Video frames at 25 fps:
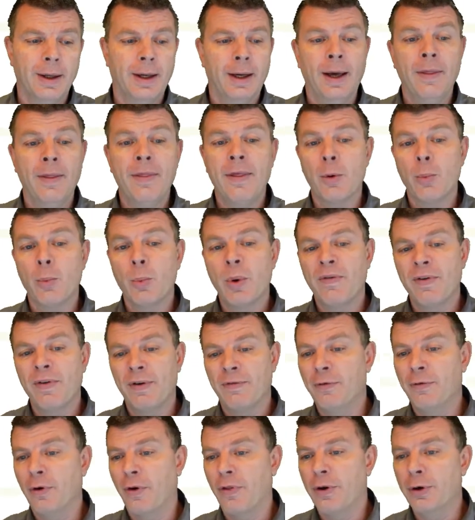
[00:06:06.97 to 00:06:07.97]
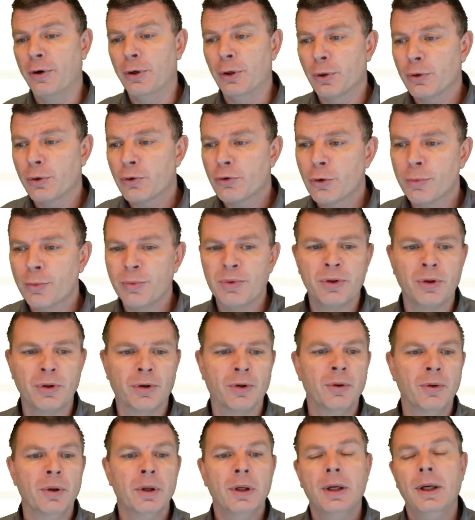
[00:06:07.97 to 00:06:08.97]
And then we have it for the node group.
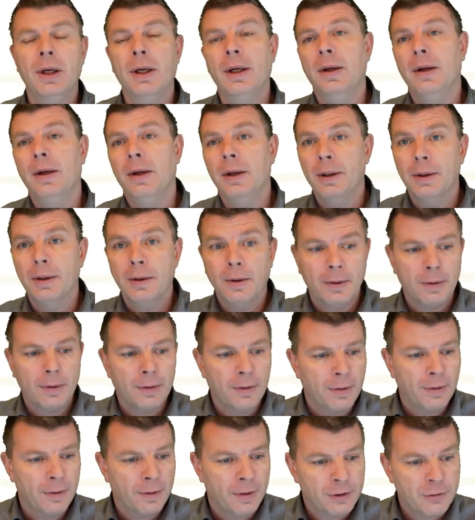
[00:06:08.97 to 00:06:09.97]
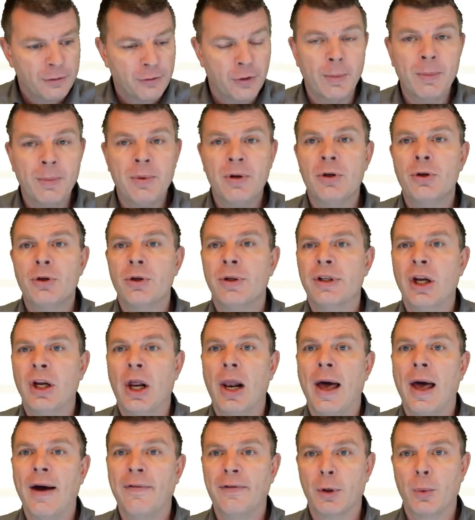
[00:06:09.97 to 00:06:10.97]
So the script shall
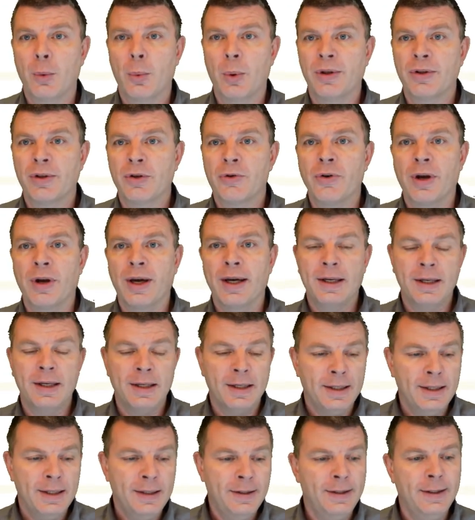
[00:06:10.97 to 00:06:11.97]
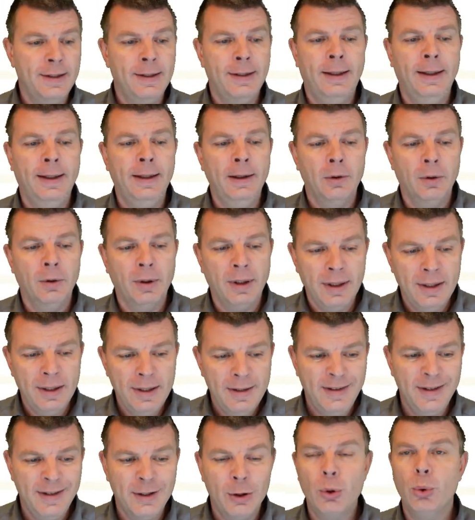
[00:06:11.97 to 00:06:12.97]
afterwards create
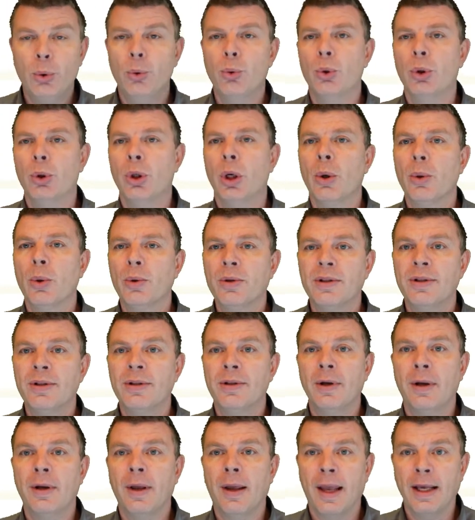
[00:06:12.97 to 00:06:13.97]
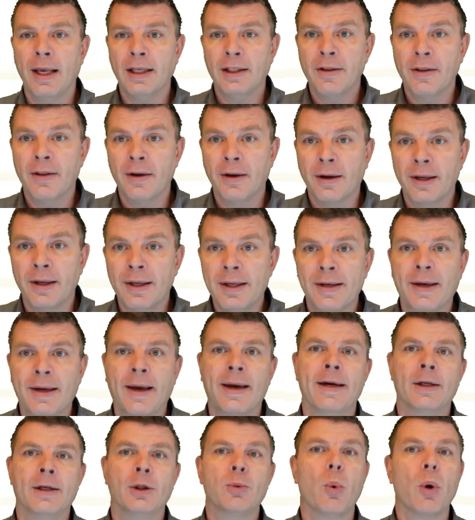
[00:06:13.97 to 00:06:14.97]
EC2 nodes as the
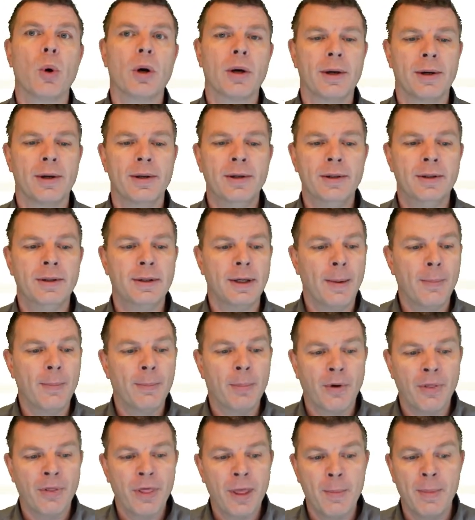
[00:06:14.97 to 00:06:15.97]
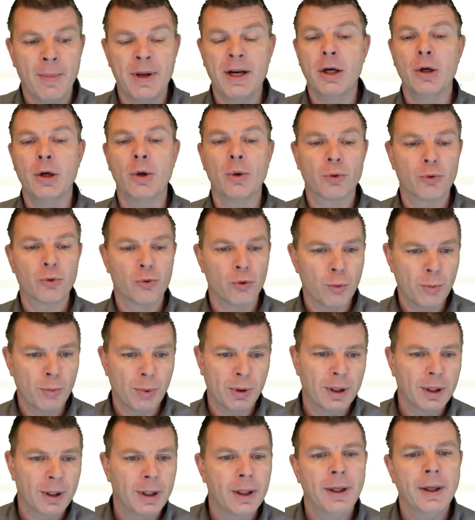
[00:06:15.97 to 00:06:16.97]
EKS workers and put them in a node group.
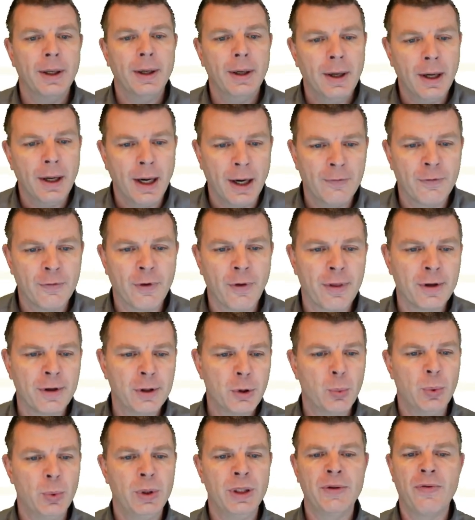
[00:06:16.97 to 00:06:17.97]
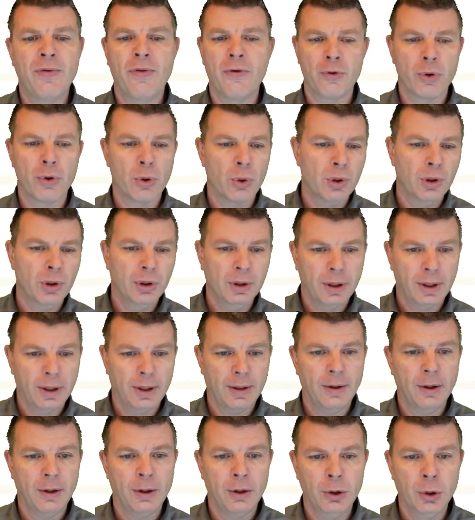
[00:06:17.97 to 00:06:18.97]
And for this we need the role
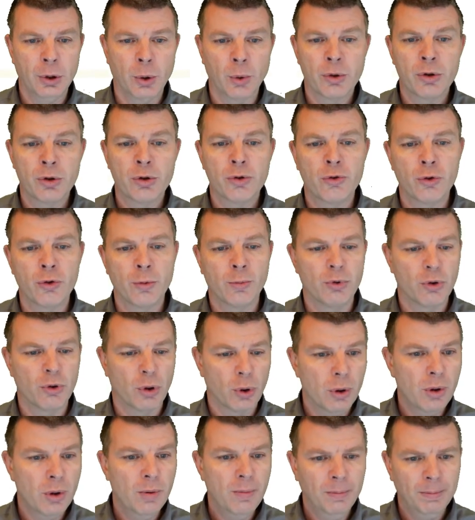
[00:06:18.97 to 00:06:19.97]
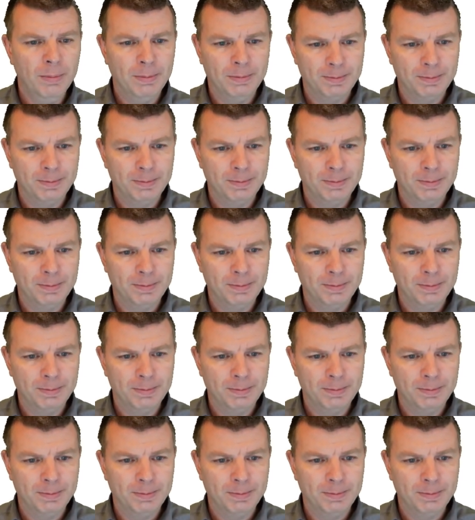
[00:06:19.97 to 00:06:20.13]
node group role